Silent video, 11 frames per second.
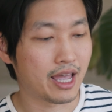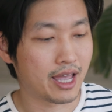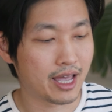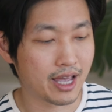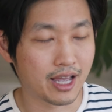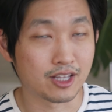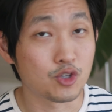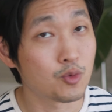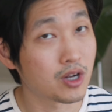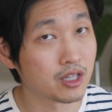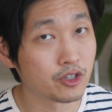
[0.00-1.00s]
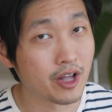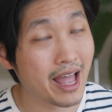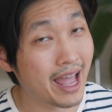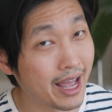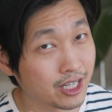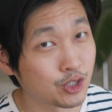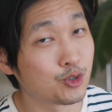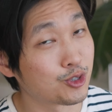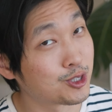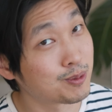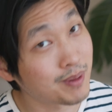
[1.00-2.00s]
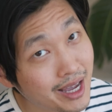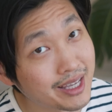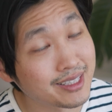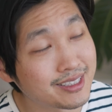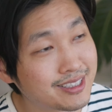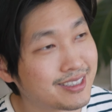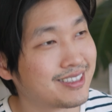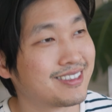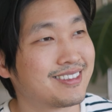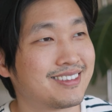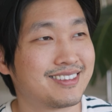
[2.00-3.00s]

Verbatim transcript: and you want a little extra spice,